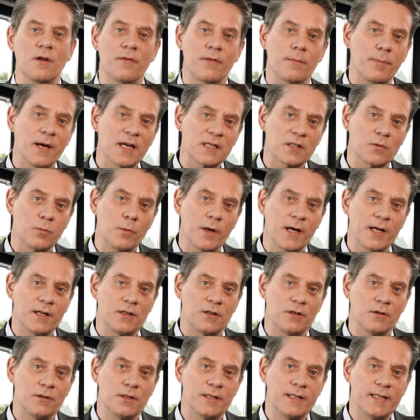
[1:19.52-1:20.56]
the best way
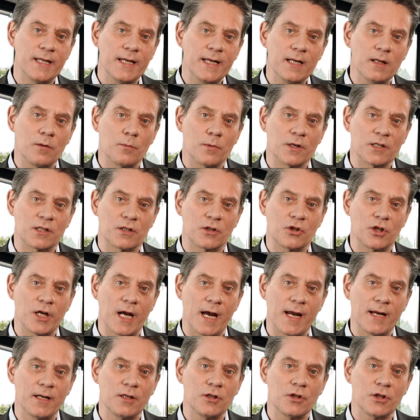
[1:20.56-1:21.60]
to deal with
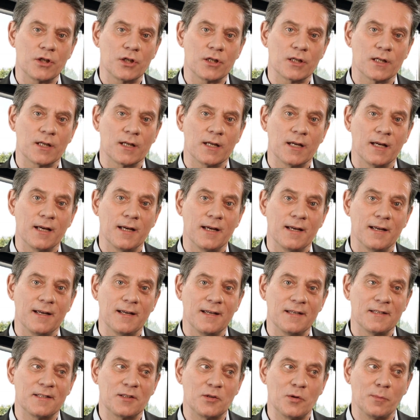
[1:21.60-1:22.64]
change
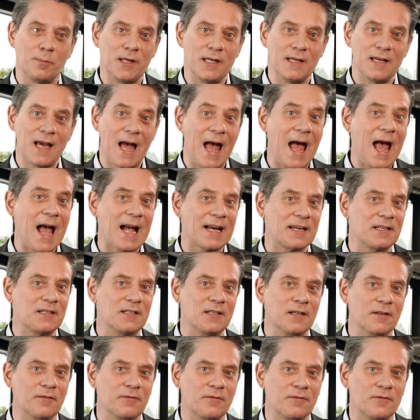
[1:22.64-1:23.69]
is to be
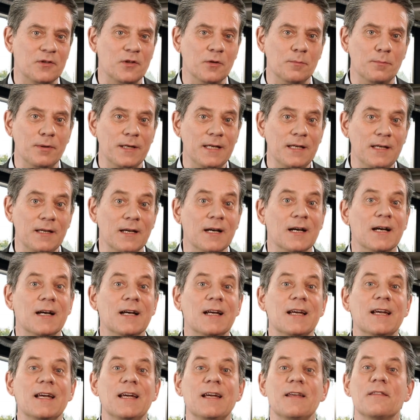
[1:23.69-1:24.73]
active, to be
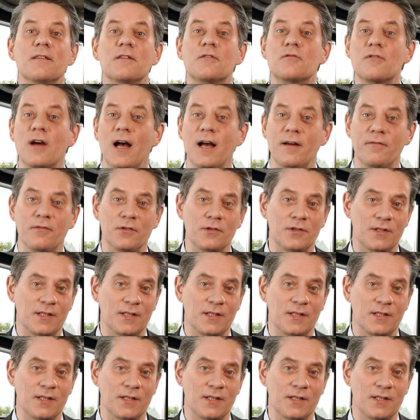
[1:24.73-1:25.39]
in the driver's